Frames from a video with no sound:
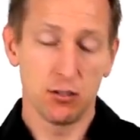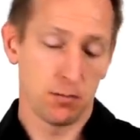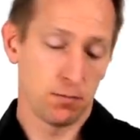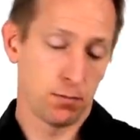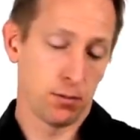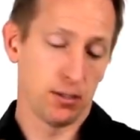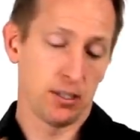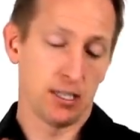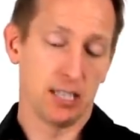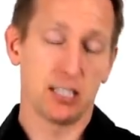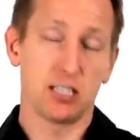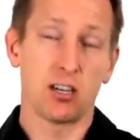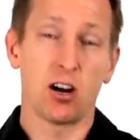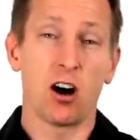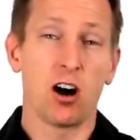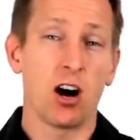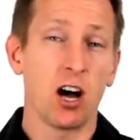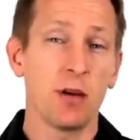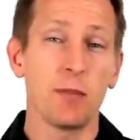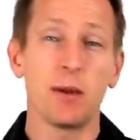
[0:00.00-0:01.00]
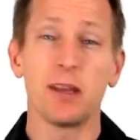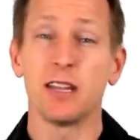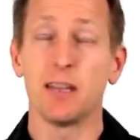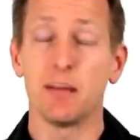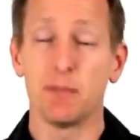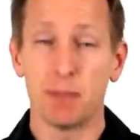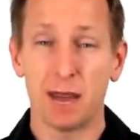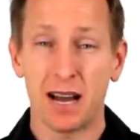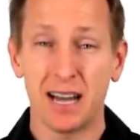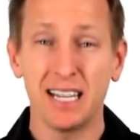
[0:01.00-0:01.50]
is put their time and
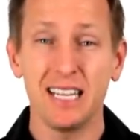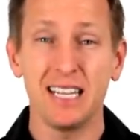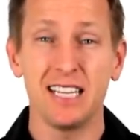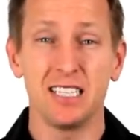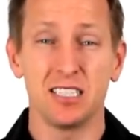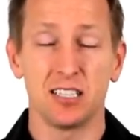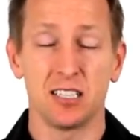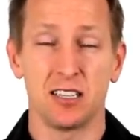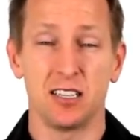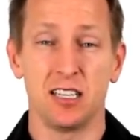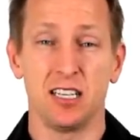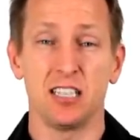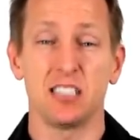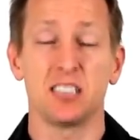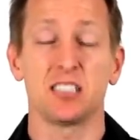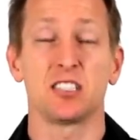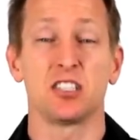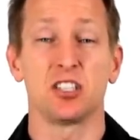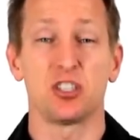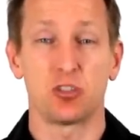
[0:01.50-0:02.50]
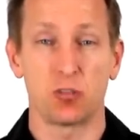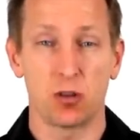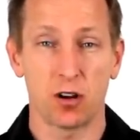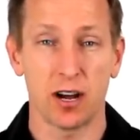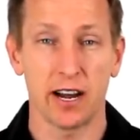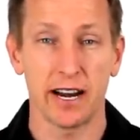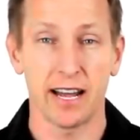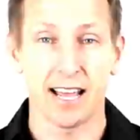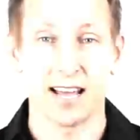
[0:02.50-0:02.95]
their money into things to try it